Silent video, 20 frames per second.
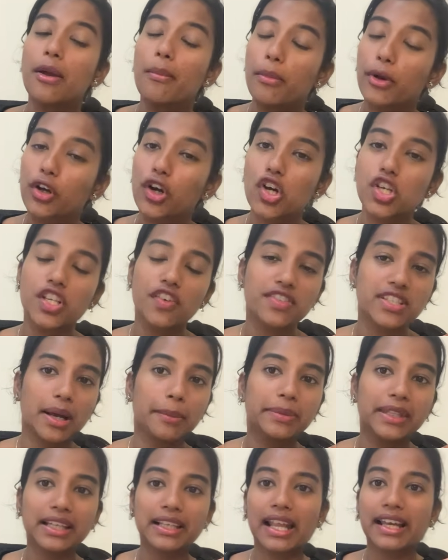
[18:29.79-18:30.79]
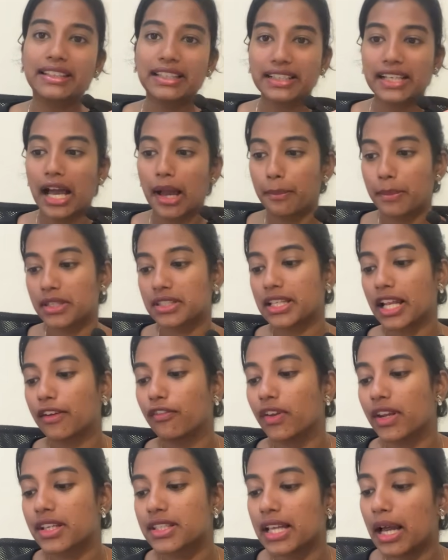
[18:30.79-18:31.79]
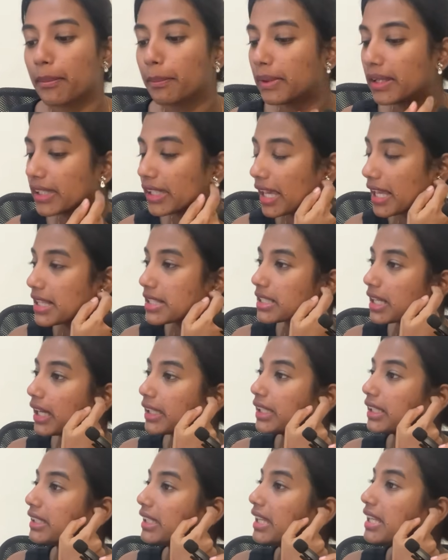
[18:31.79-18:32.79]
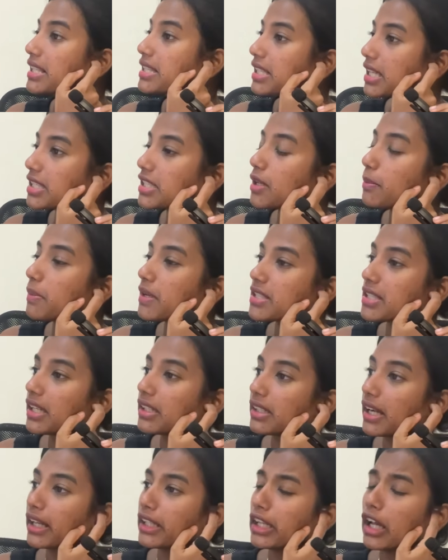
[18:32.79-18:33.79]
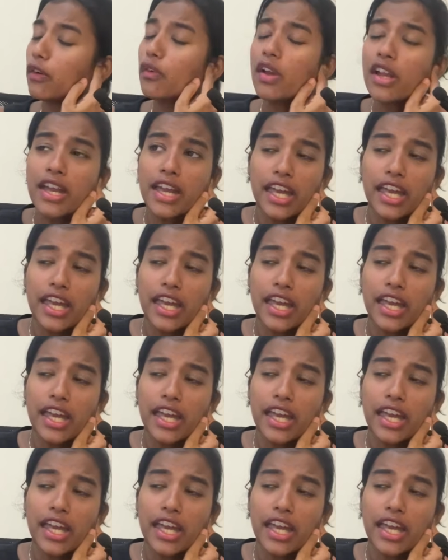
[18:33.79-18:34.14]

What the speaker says: Because if something like that happens, like for example, Kaynes, they're telling 60% right now.